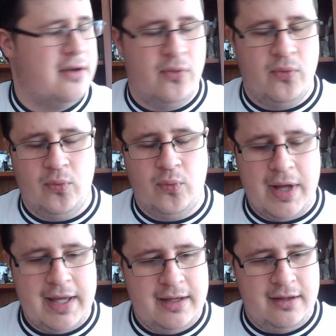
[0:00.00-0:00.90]

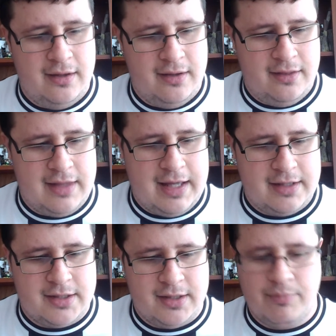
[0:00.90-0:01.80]
the
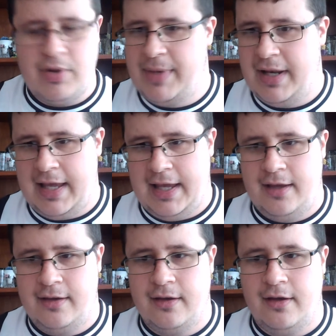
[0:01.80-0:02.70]
way that the
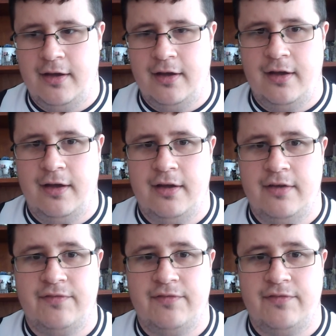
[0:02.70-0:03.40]
Premier League